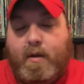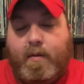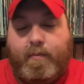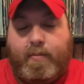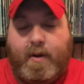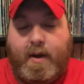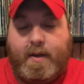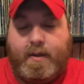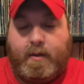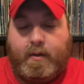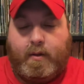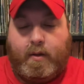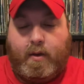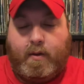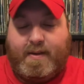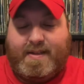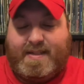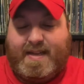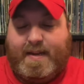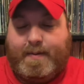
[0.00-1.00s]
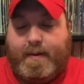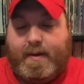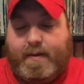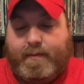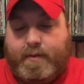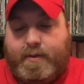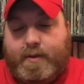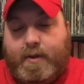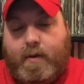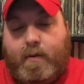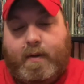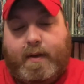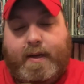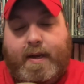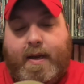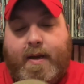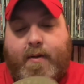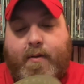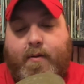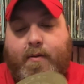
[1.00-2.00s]
Probably the longest name I ever saw on a
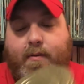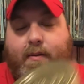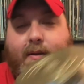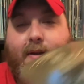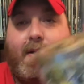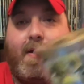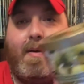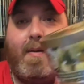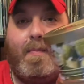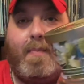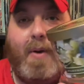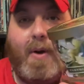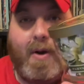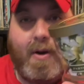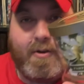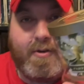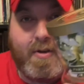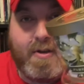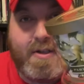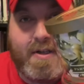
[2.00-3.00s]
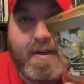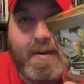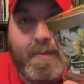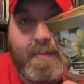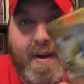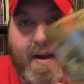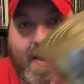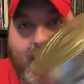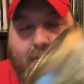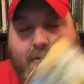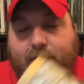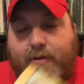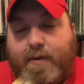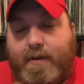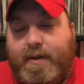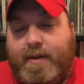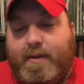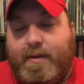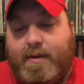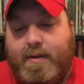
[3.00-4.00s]
candle. Partridge in a Pear
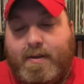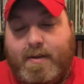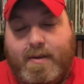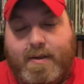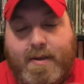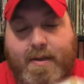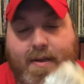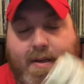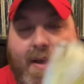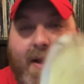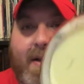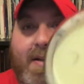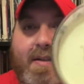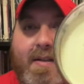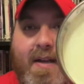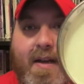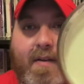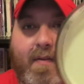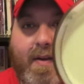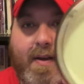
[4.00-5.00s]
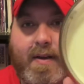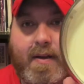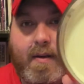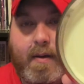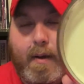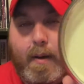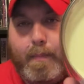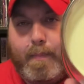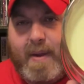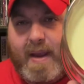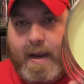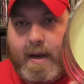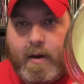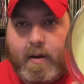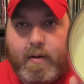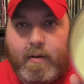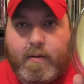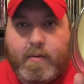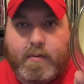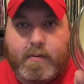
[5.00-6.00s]
Tree. Has kind of like a, a
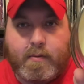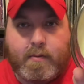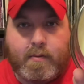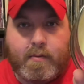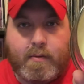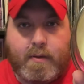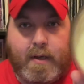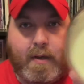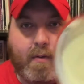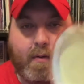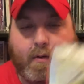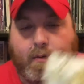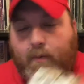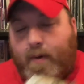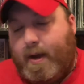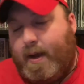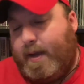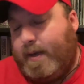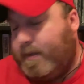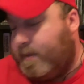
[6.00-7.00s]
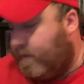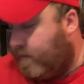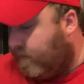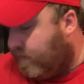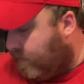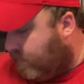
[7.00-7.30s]
pear colored wax.